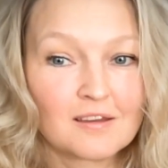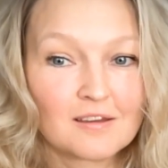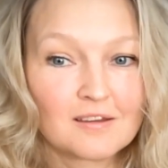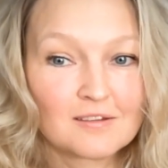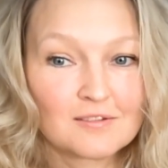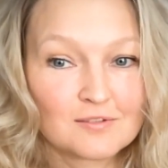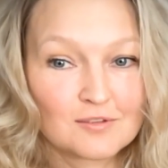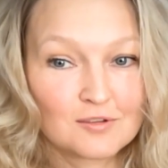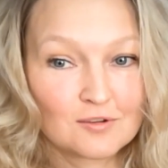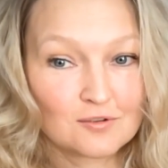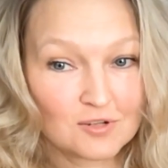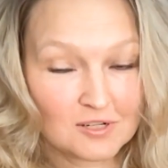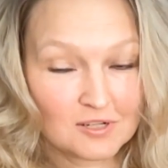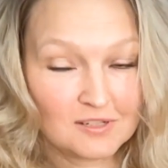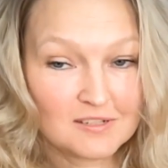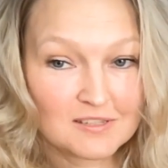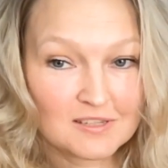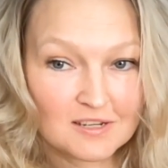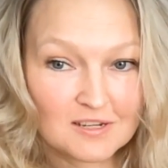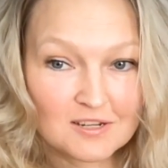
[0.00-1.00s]

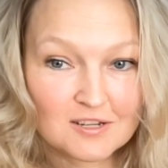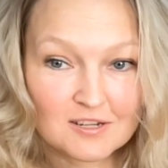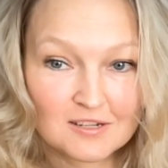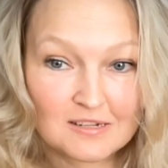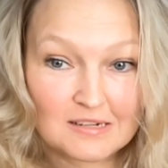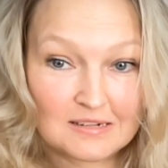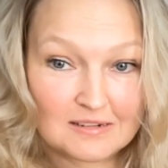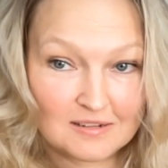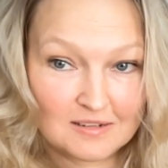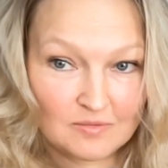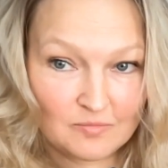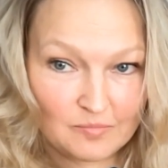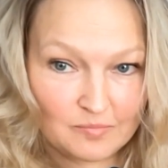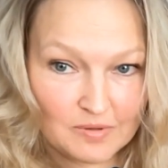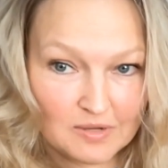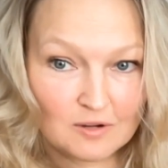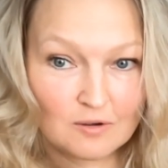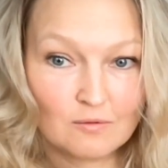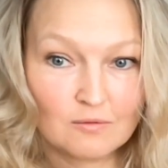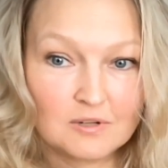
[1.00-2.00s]
Socialization, a
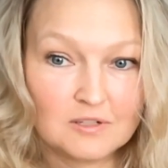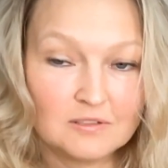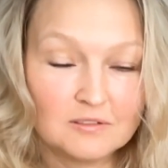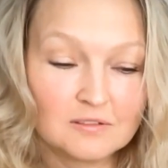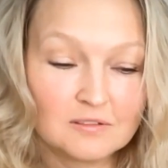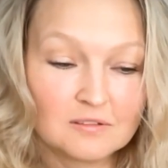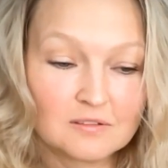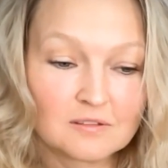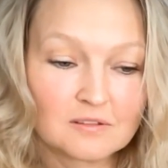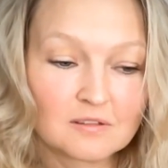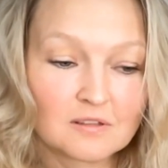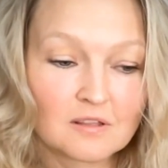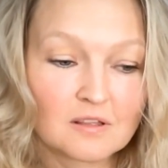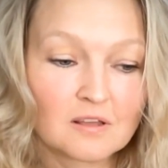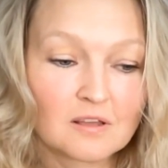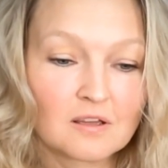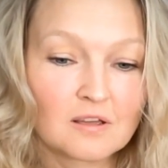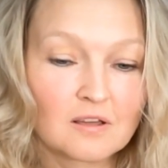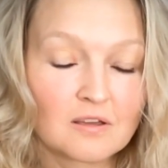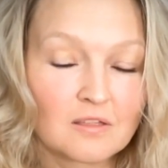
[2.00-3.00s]
big one.
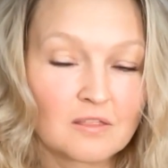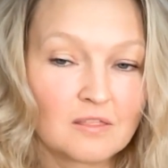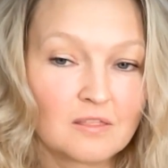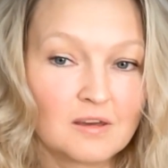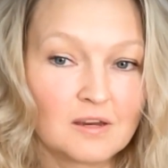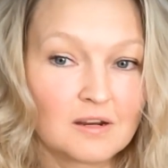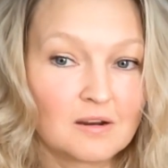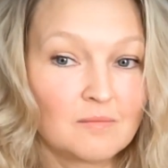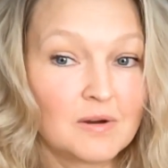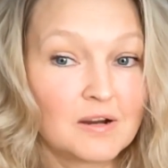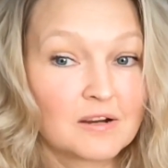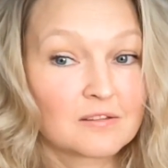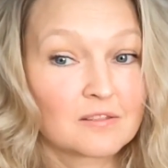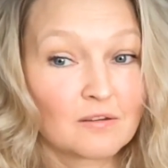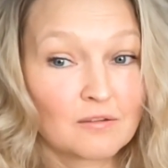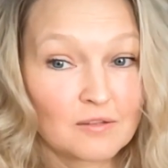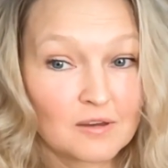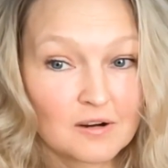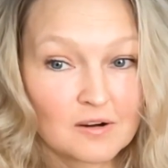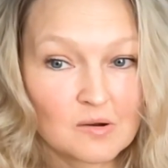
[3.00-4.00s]
Then among the
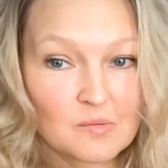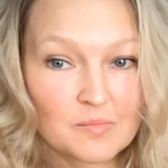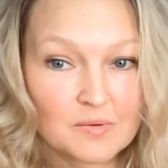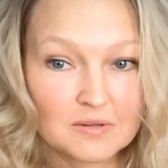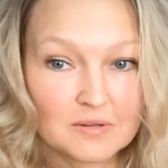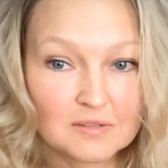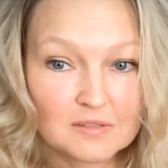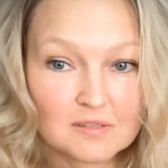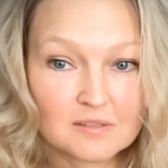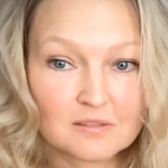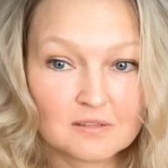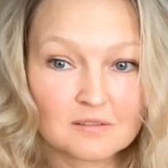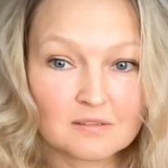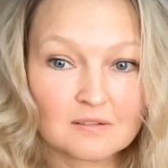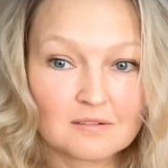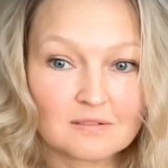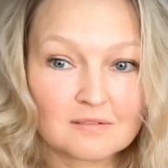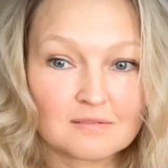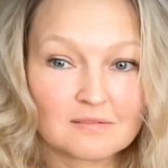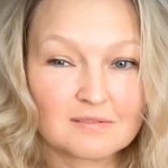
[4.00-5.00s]
therapists,
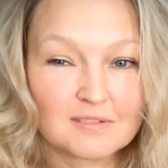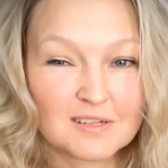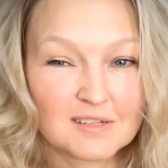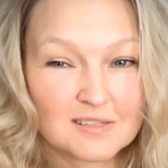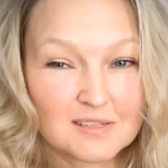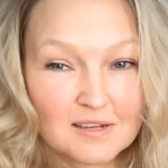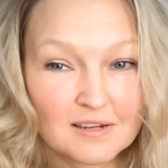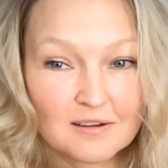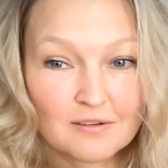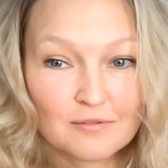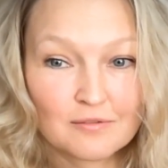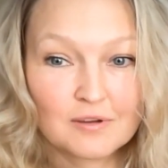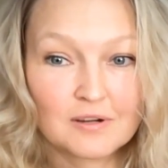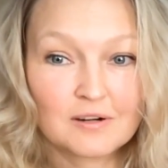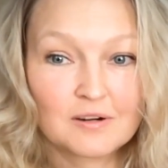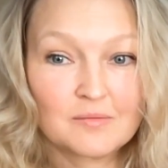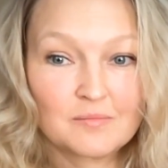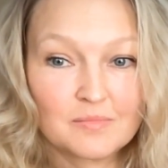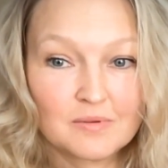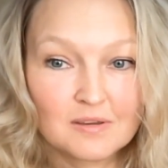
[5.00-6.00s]
like
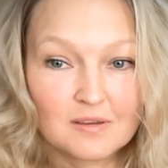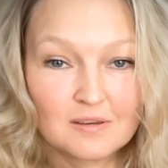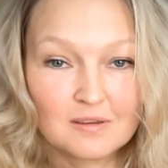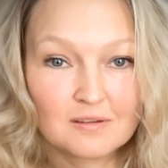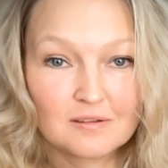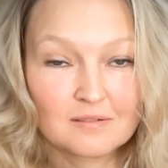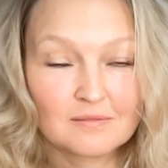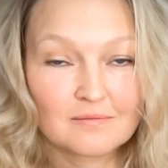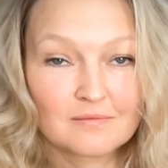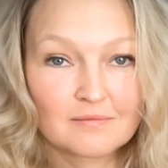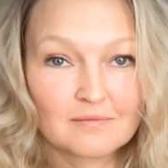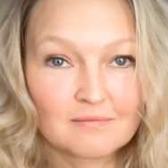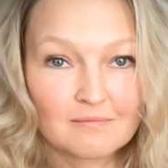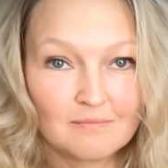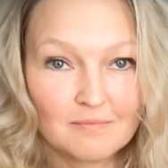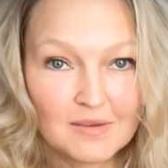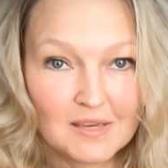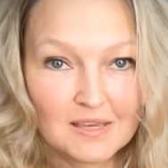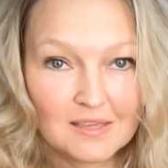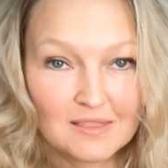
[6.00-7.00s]
psychotherapy
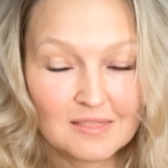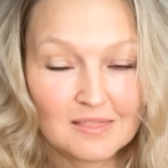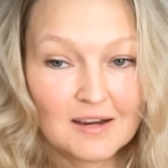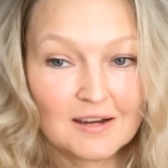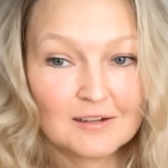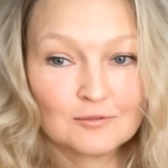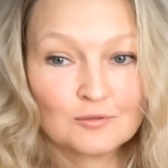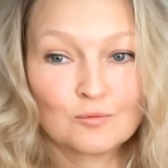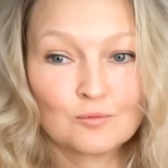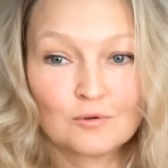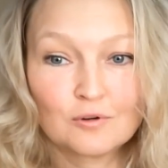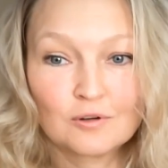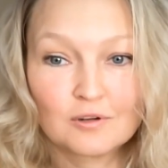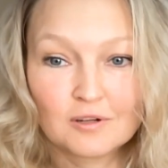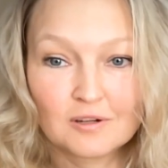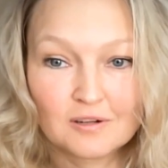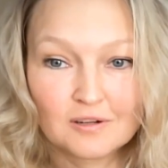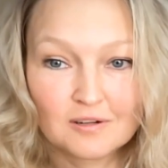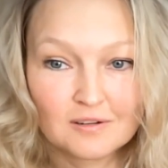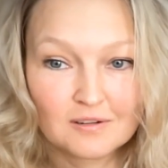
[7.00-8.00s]
may not
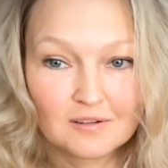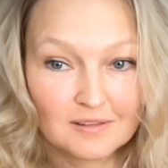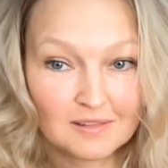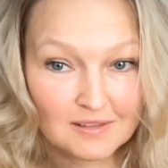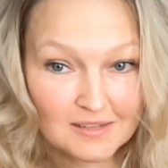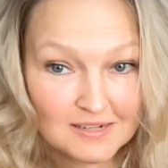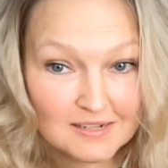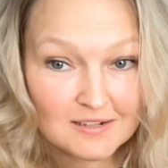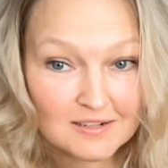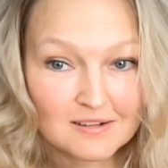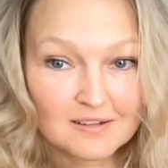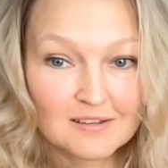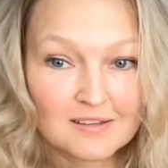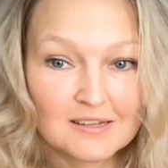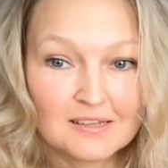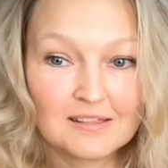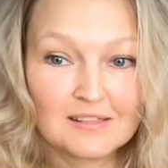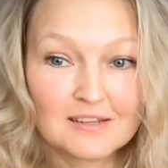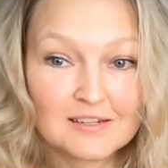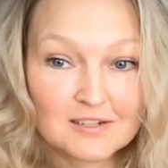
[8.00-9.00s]
work
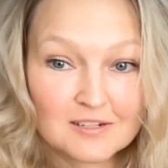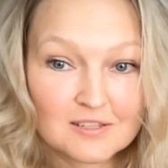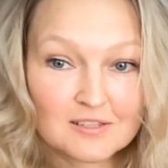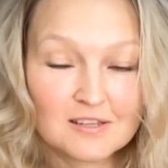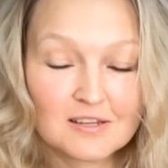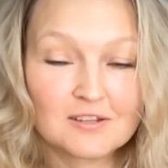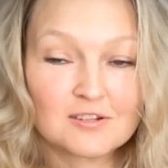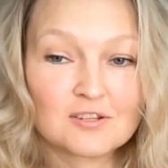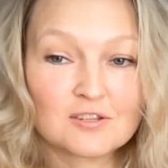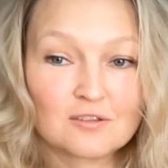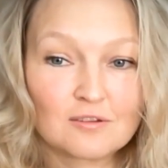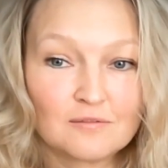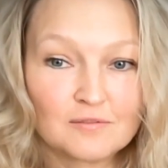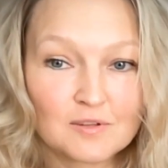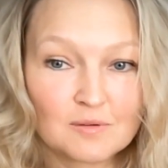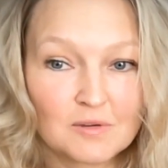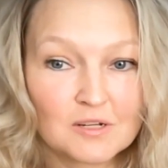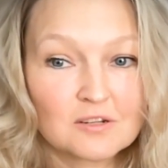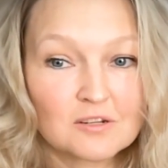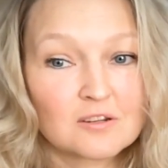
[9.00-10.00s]
in later stages of
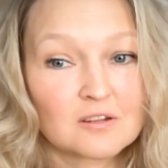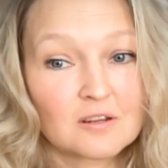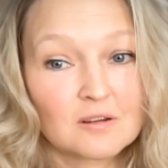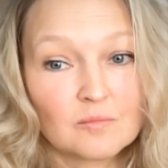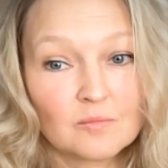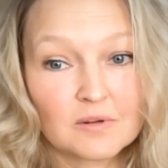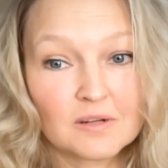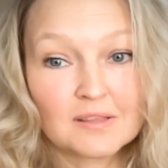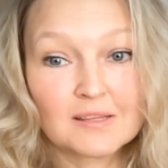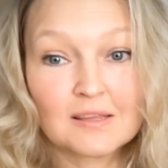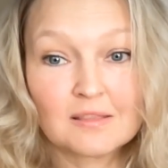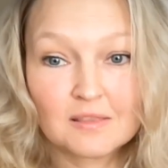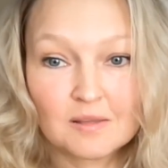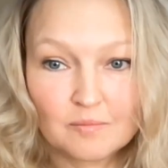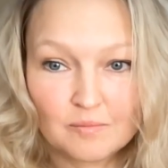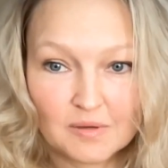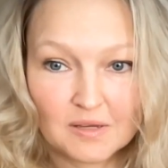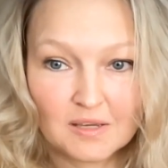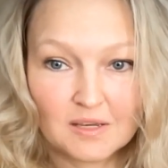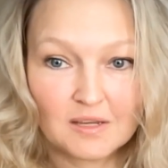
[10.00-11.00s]
dementia, but at the
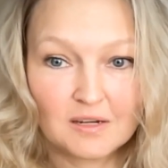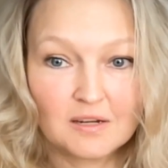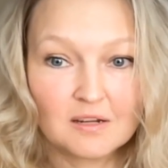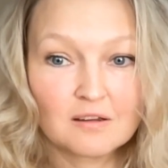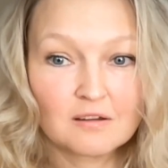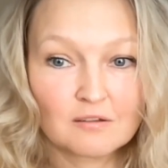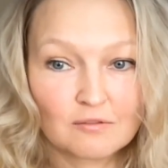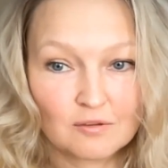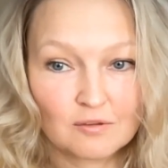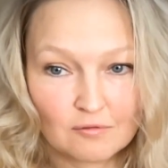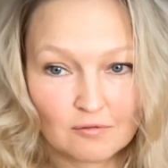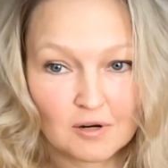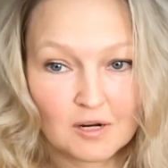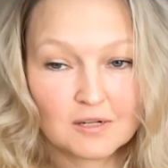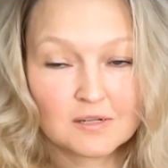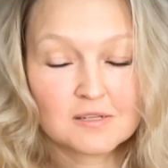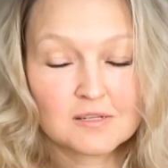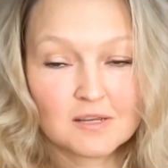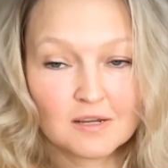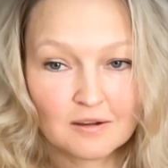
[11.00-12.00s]
beginning, there are
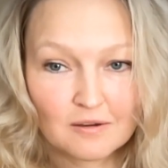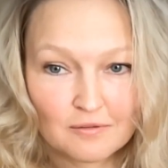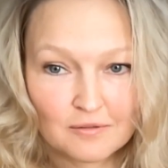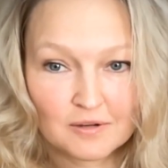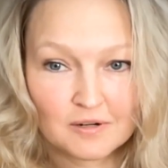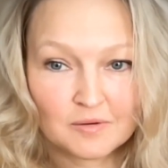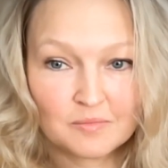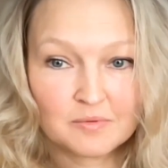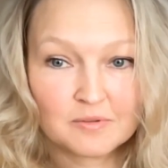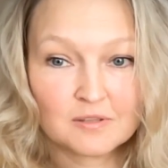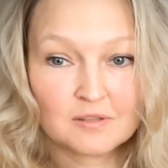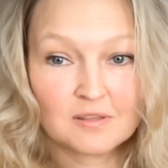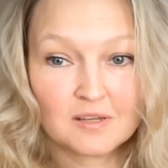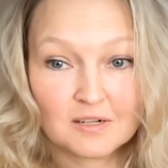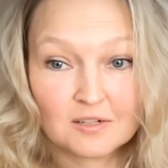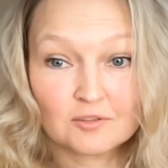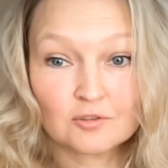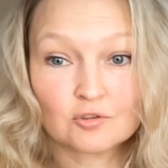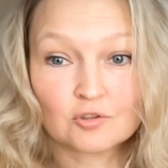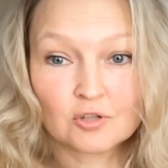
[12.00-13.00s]
psychotherapists that
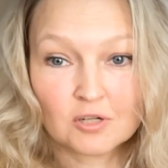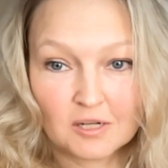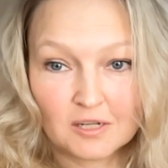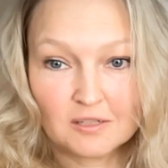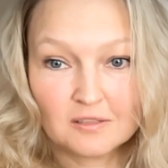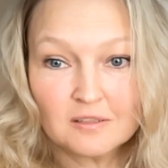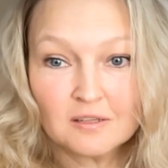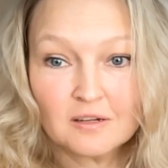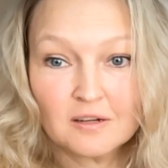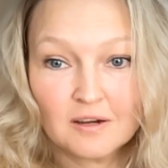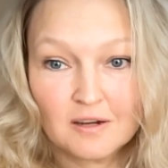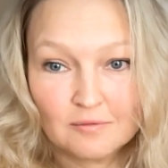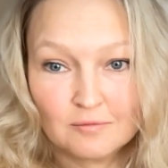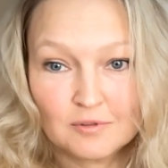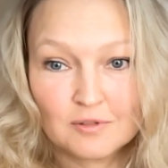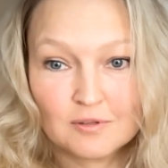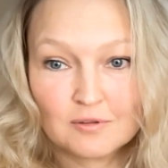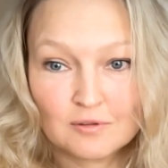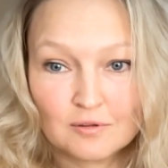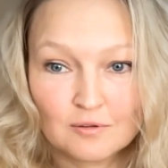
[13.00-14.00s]
are trained, I would
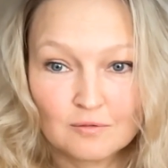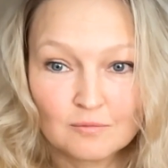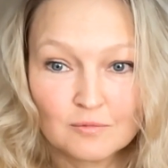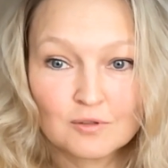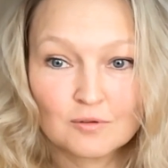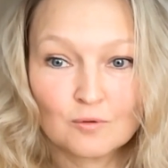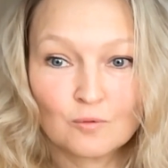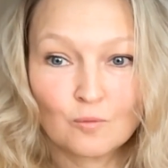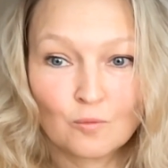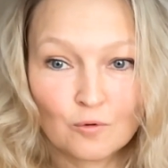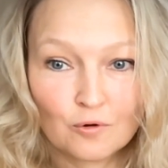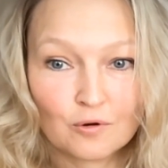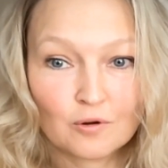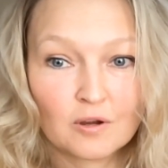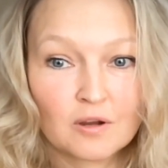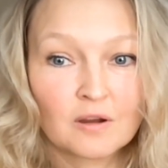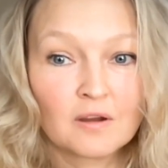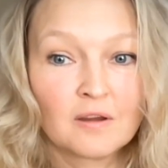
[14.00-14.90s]
assume, to work